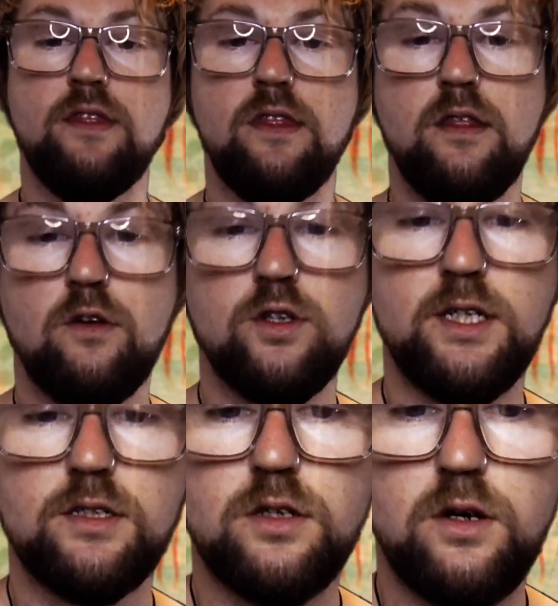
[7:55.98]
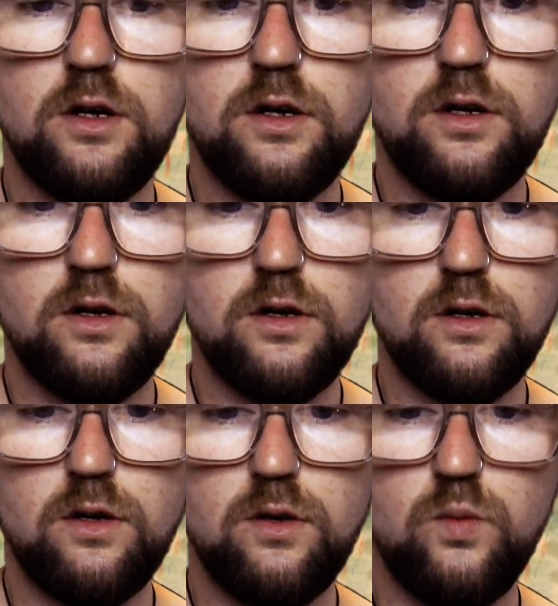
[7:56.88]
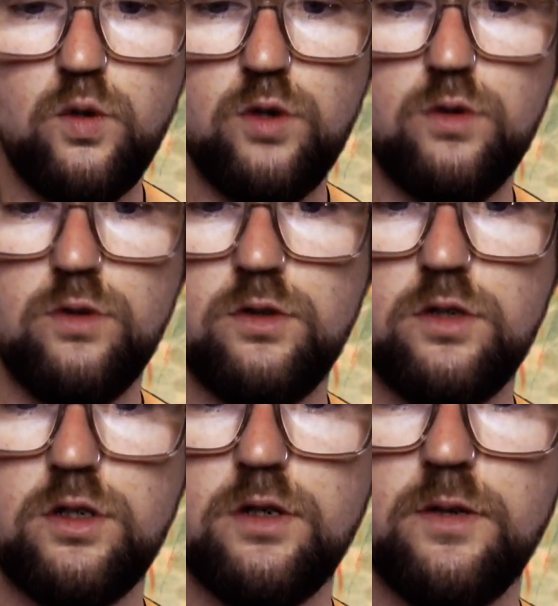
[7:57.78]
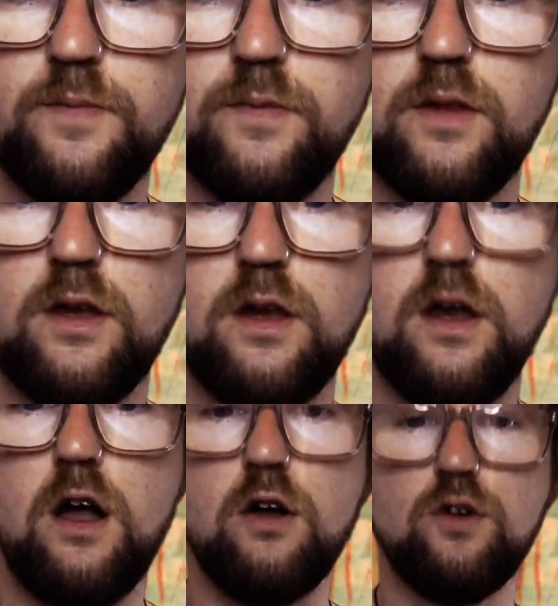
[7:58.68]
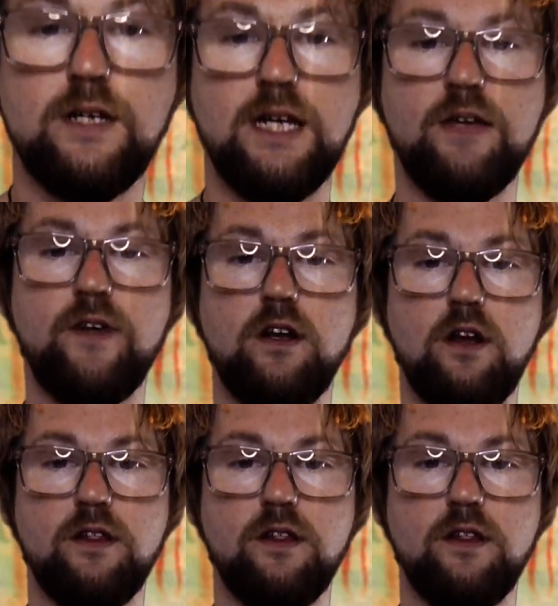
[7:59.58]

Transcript: because it's a wound, I could leave it like